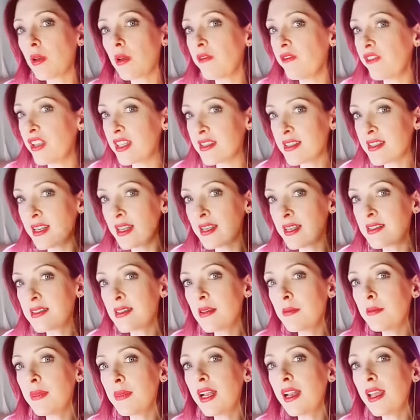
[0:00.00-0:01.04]
visiting
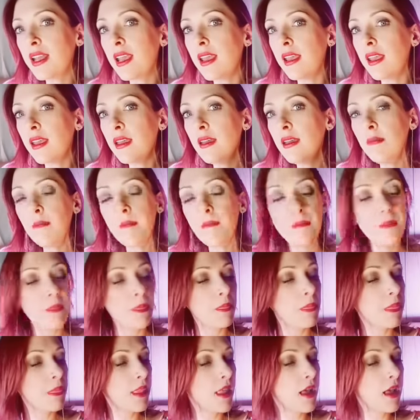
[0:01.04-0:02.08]
somebody,
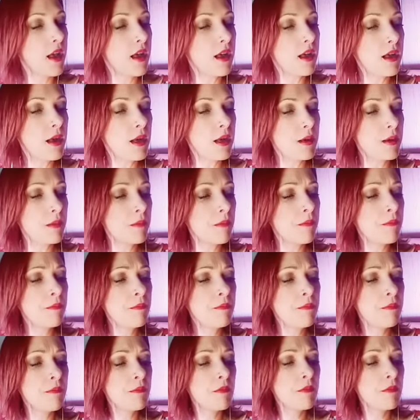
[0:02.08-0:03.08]
um,